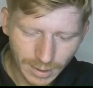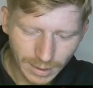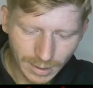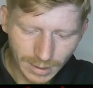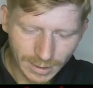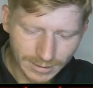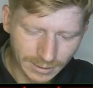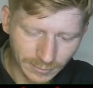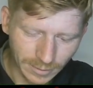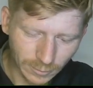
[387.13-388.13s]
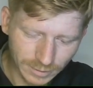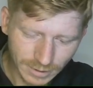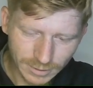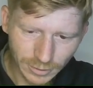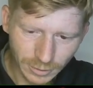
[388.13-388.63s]
Let's see if we can get one
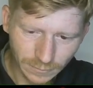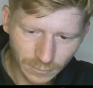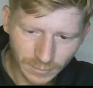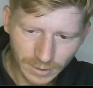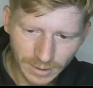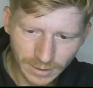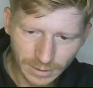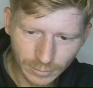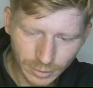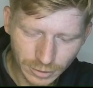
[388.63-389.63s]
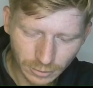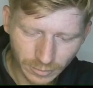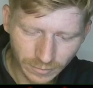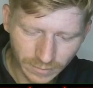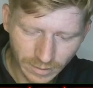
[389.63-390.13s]
sent on over. We can hit that merge two, would
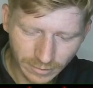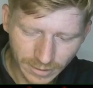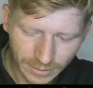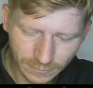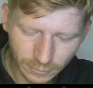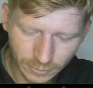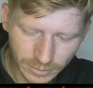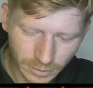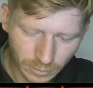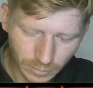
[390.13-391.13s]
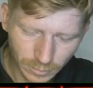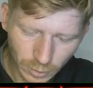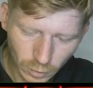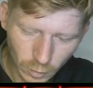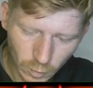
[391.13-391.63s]
be very nice for us. Nope, not
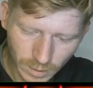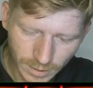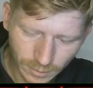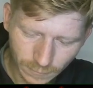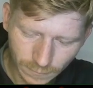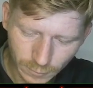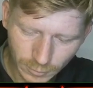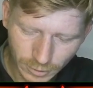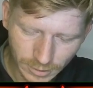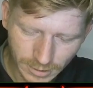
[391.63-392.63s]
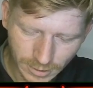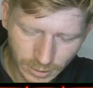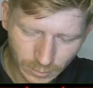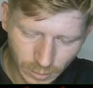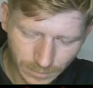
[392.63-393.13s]
quite, unfortunately.
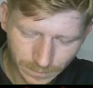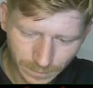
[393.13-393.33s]
Come on.